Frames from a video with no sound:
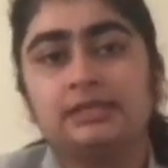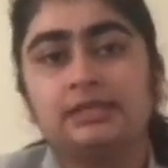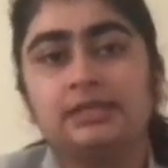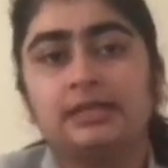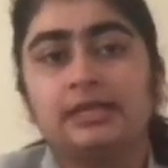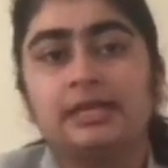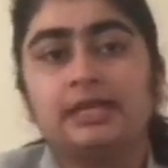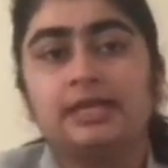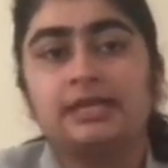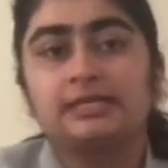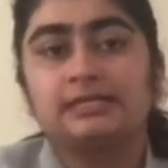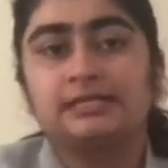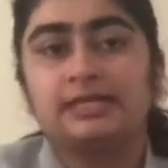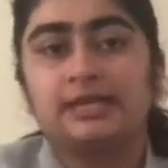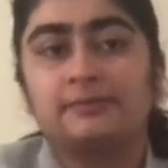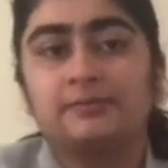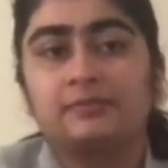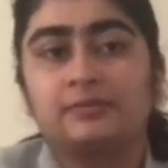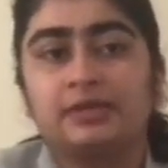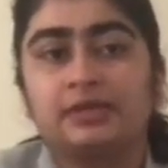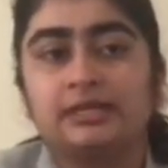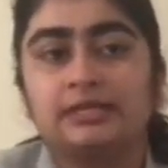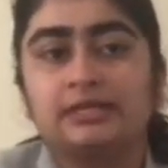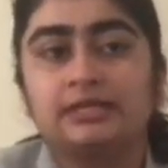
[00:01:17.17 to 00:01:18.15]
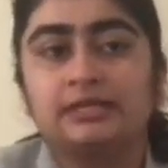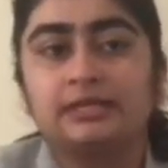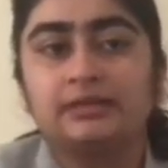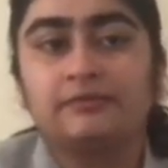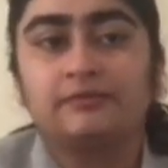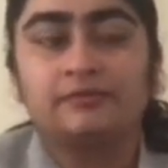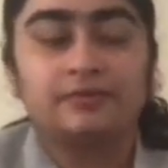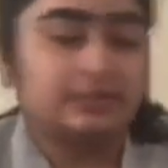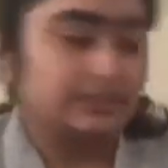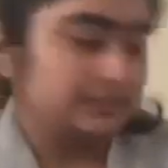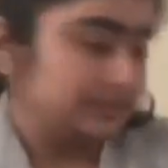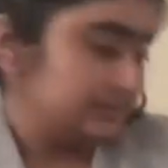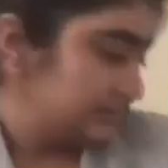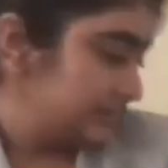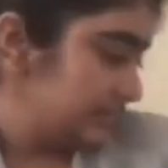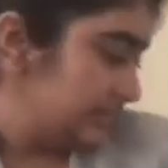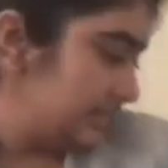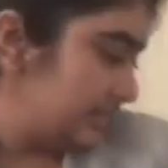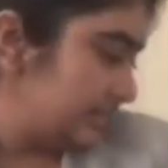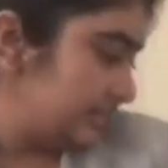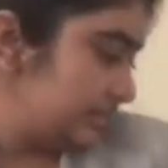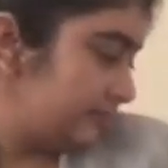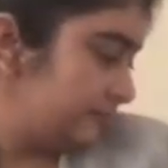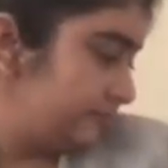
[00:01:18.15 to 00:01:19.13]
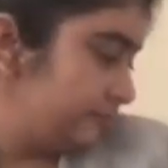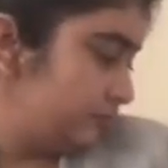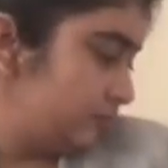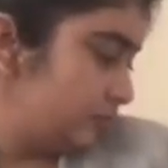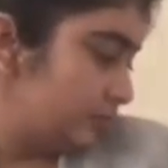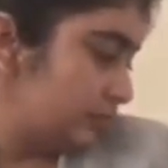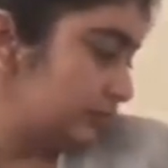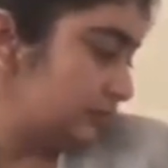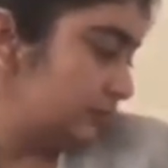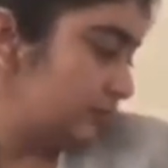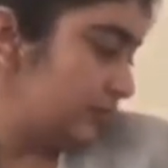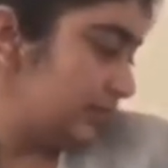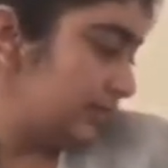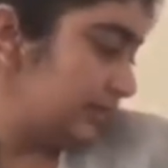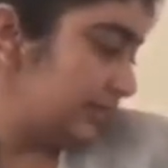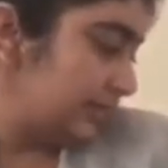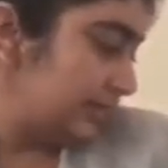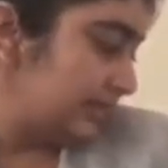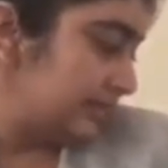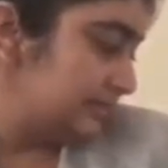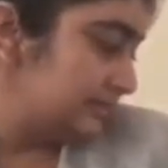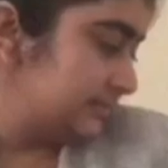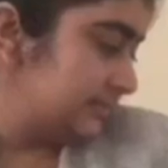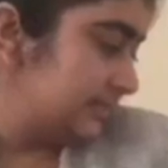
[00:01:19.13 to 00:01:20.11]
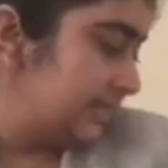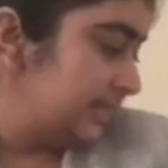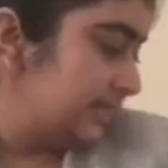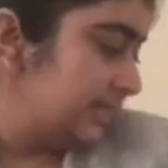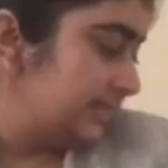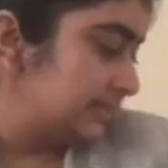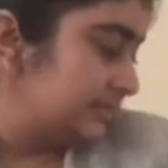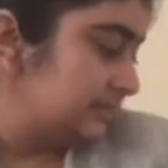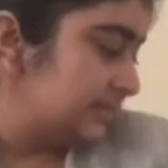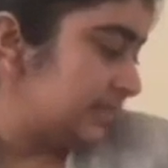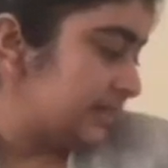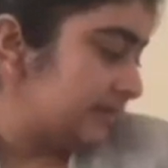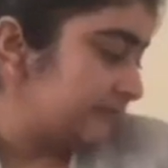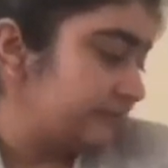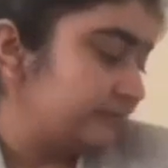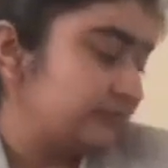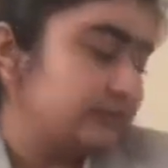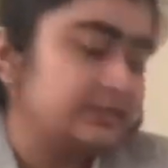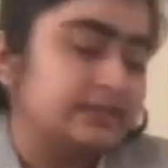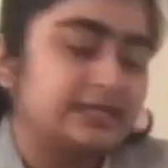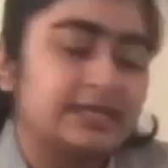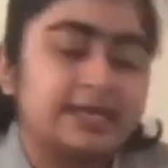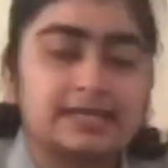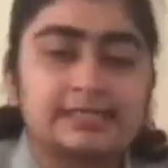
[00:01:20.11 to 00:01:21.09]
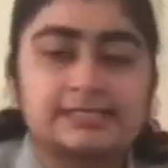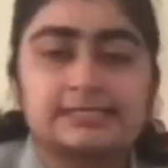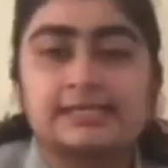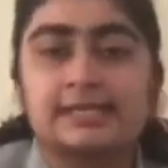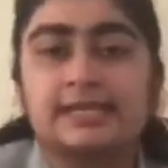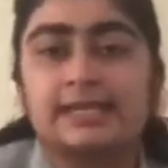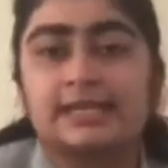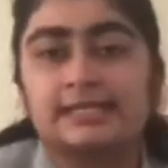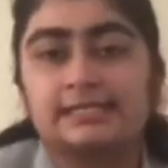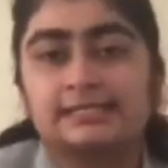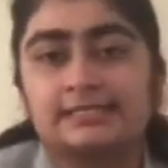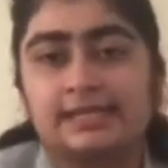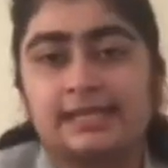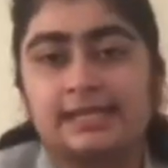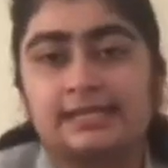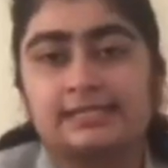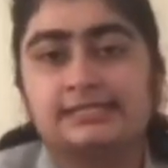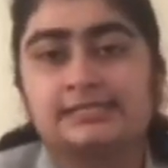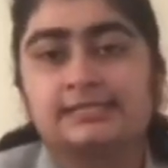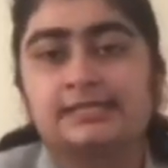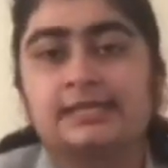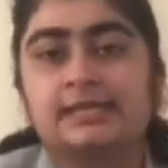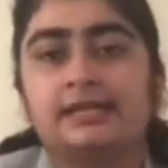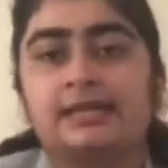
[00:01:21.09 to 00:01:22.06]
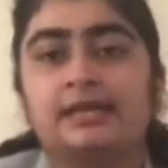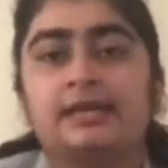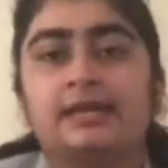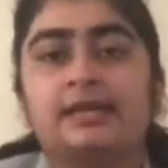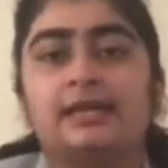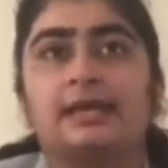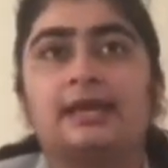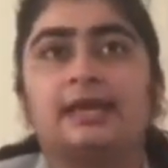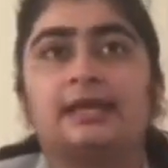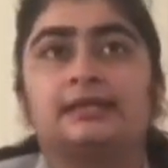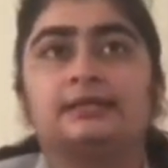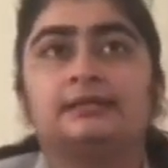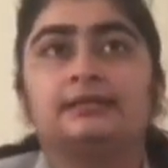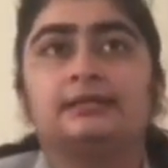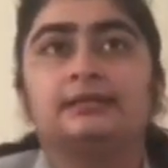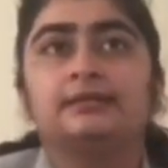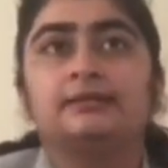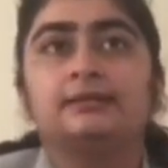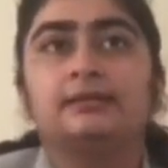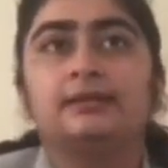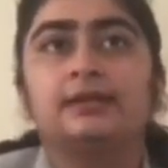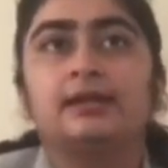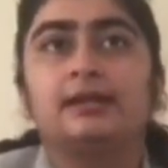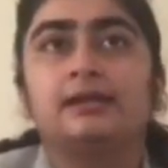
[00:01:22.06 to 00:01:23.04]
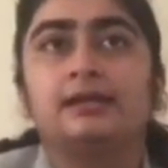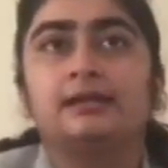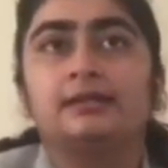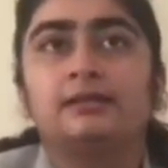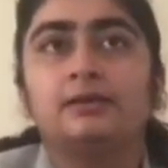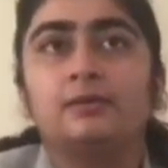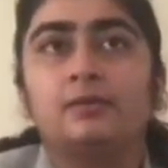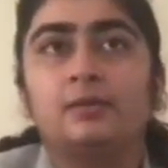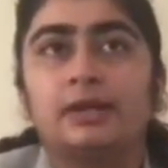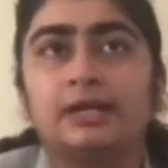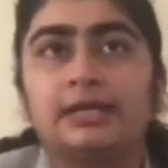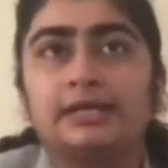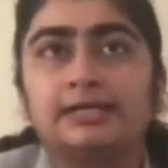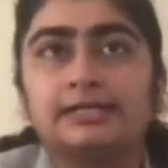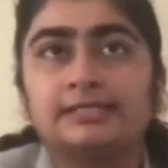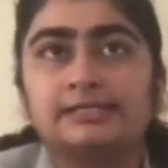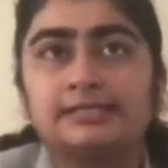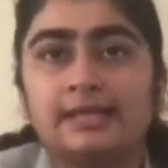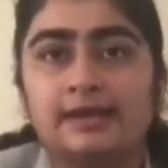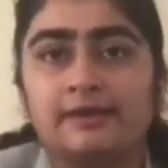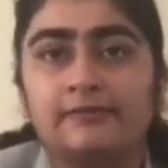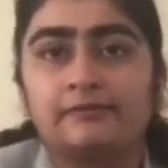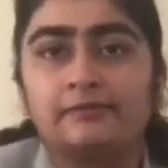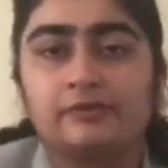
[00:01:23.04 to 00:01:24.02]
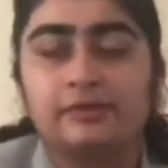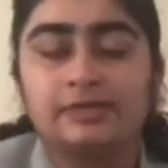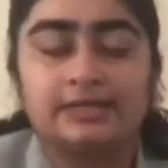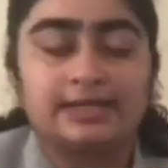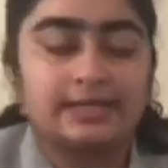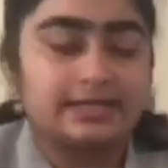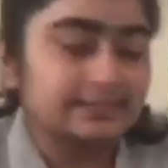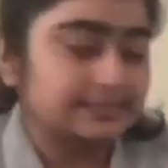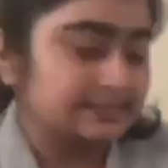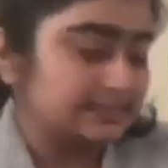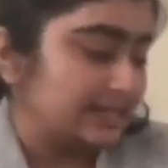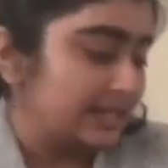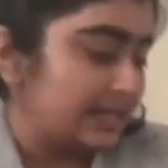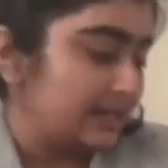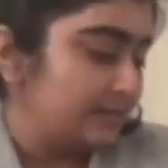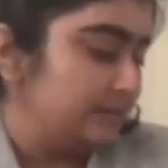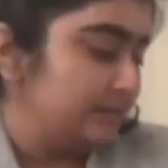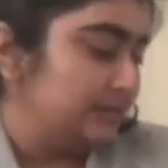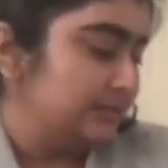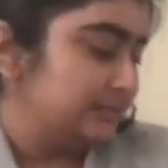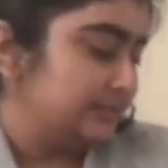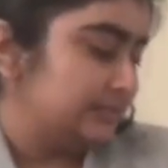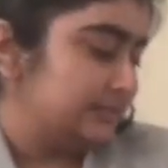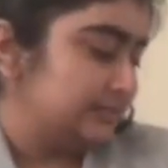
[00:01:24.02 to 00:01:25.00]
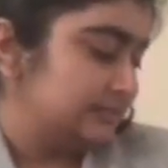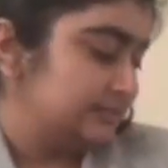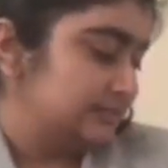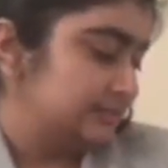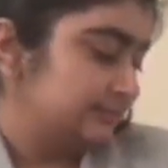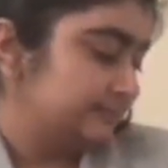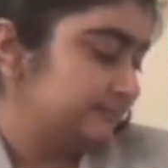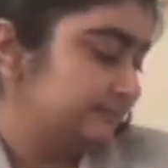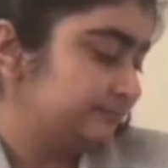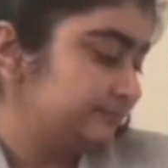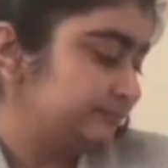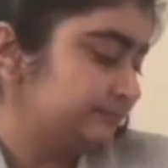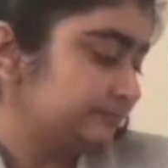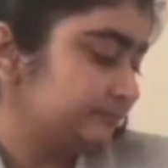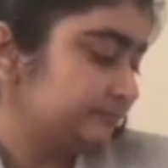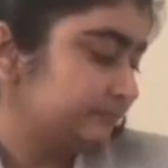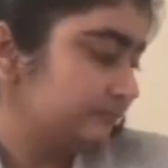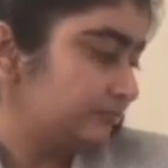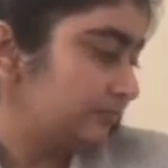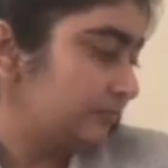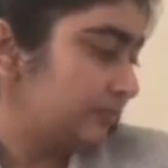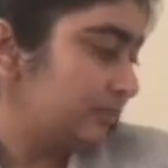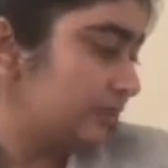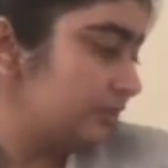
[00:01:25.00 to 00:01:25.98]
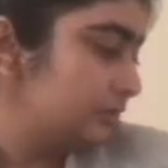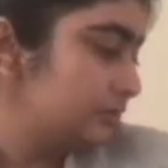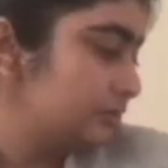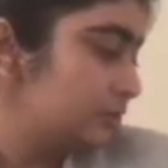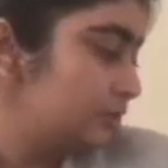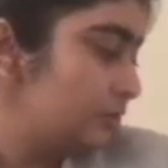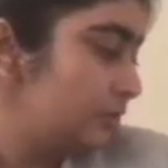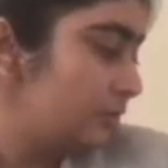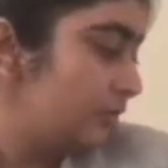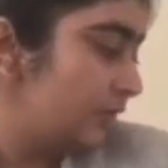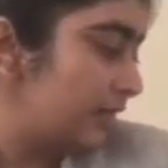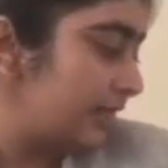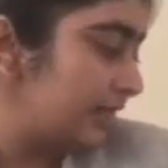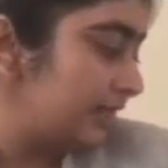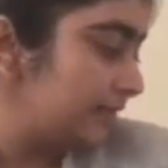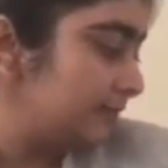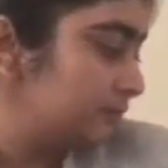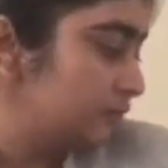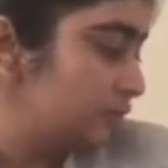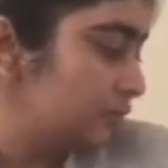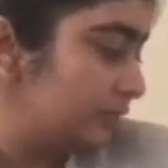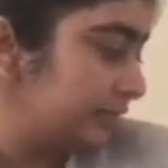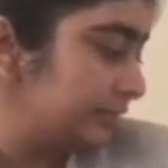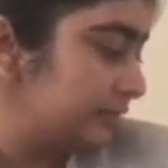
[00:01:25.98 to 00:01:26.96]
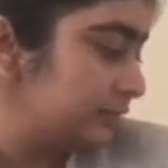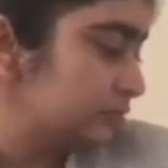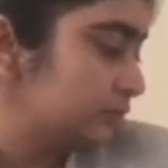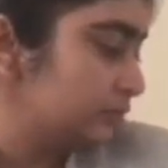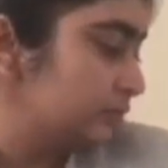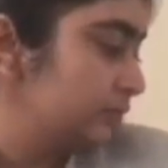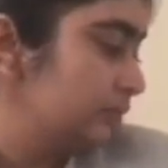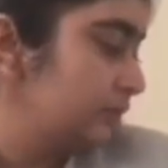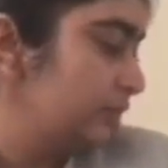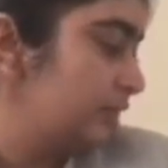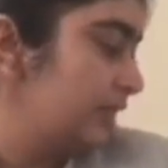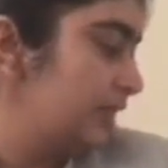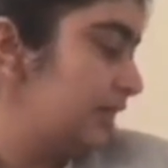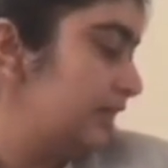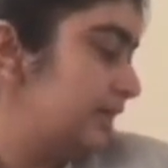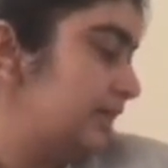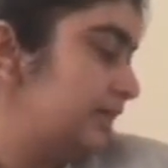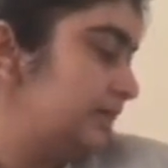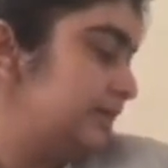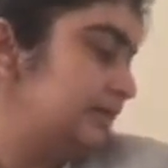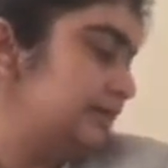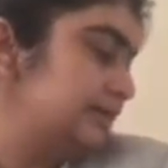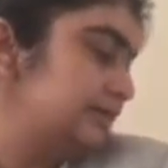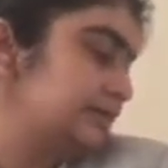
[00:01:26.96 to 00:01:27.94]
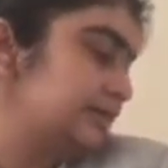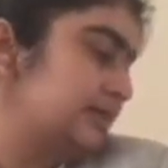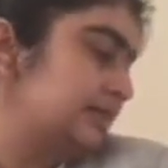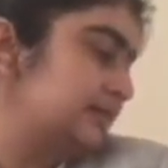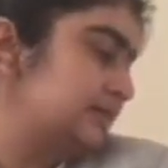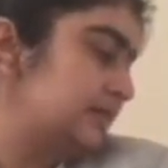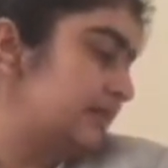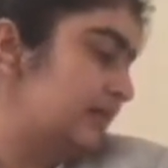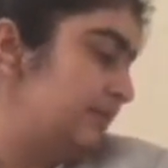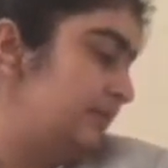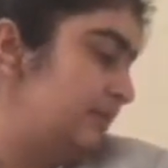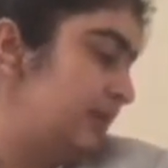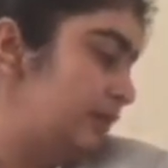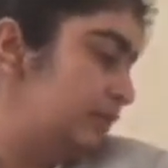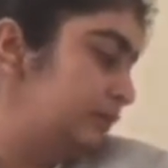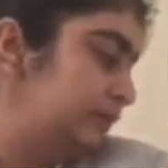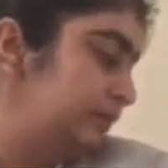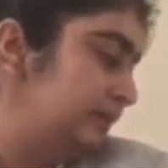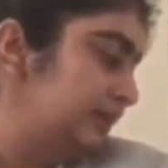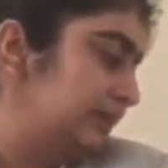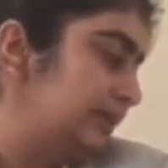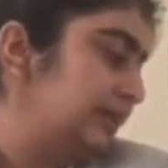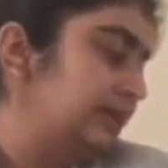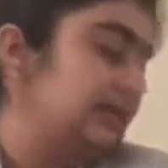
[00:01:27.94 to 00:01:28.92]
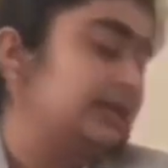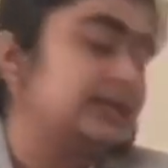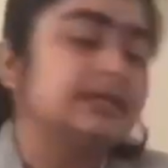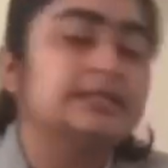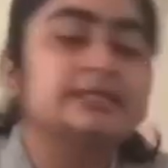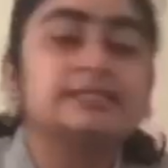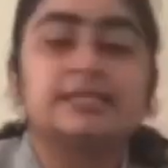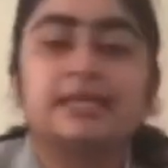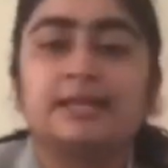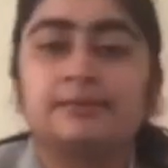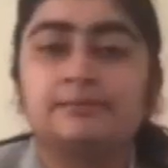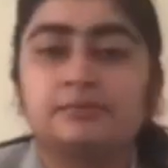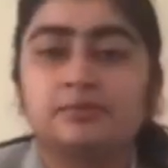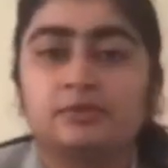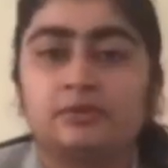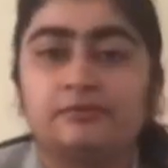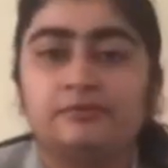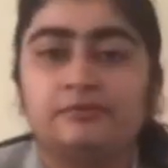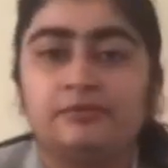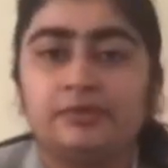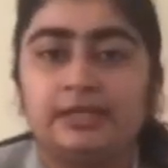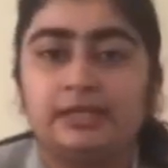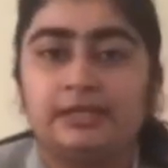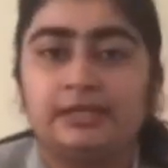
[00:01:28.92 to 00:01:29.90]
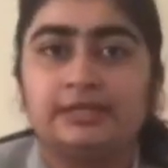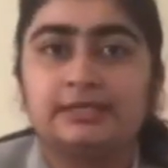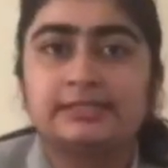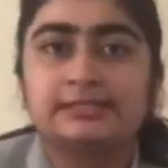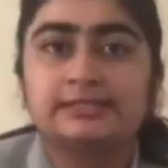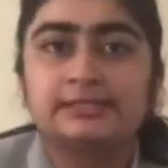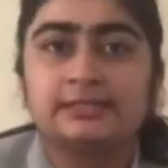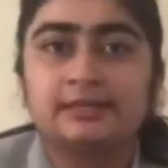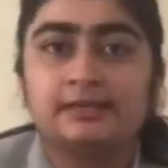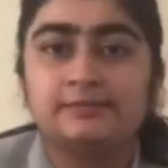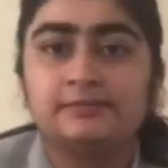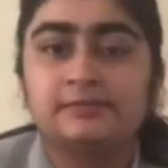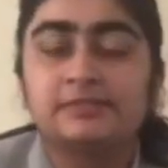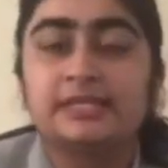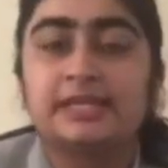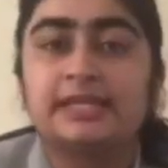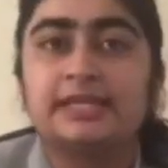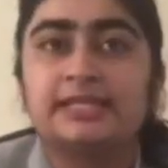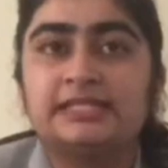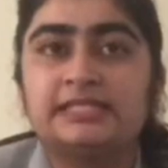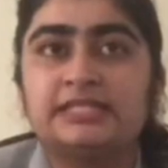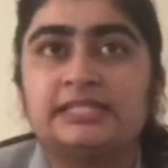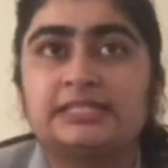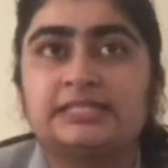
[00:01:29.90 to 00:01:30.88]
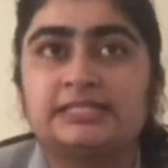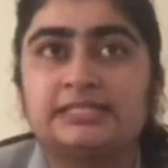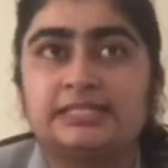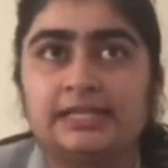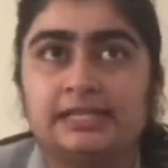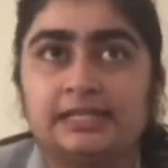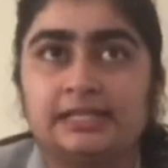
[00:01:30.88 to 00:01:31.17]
temporary difference, and the fourth one is deferred tax assets, and the another one is deferred tax liabilities. So I am going to discuss about the key concepts of various terms in detail.